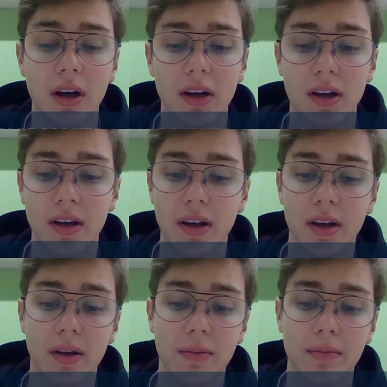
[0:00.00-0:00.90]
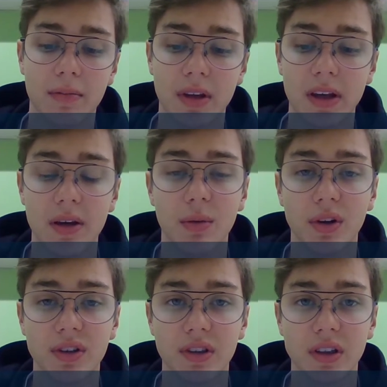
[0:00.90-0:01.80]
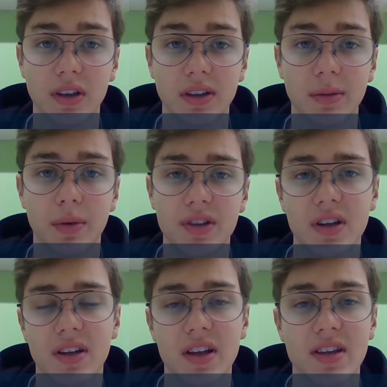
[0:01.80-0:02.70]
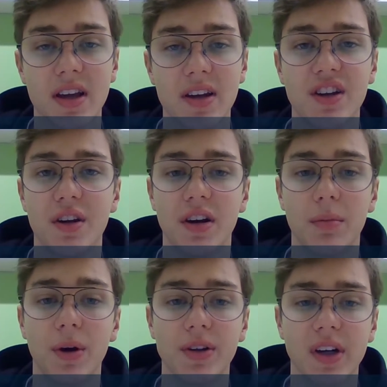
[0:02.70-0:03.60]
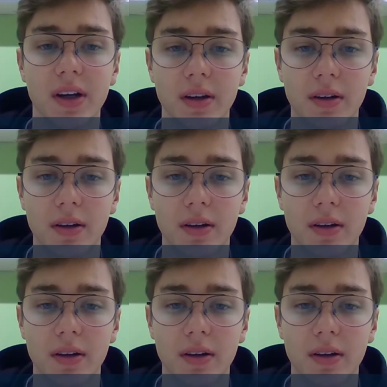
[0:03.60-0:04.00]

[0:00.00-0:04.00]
and he was the president that ended apartheid.